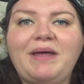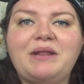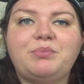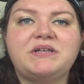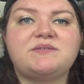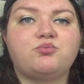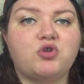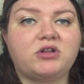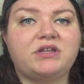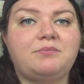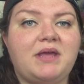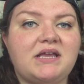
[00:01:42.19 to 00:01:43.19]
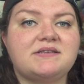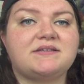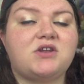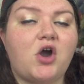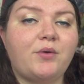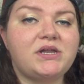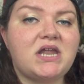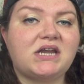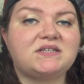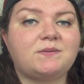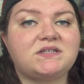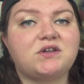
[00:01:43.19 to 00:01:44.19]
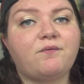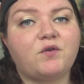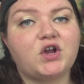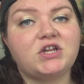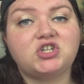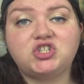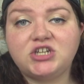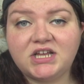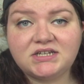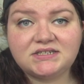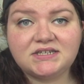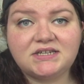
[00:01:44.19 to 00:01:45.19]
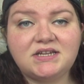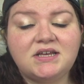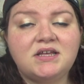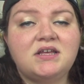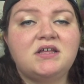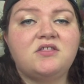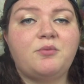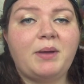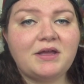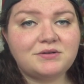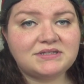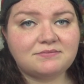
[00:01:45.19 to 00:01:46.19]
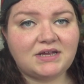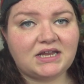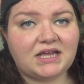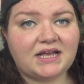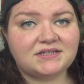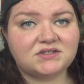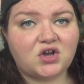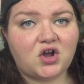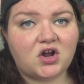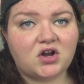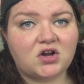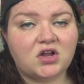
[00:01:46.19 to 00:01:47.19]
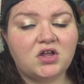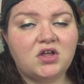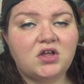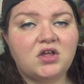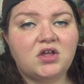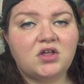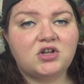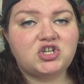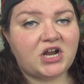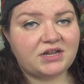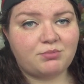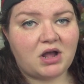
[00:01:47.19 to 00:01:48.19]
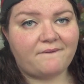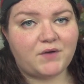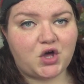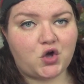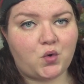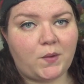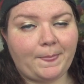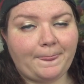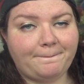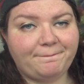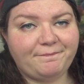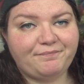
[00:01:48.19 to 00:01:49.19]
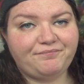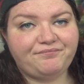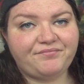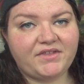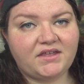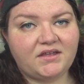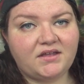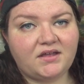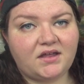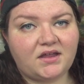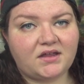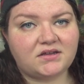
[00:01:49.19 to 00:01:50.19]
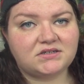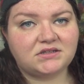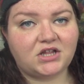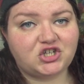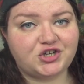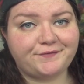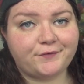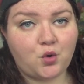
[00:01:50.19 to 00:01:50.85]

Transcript: Bennett plays Brooklyn, Magus, and Owen, and is best known for Enchanted, The Penguins of Madagascar, Johnny Bravo, and Legend of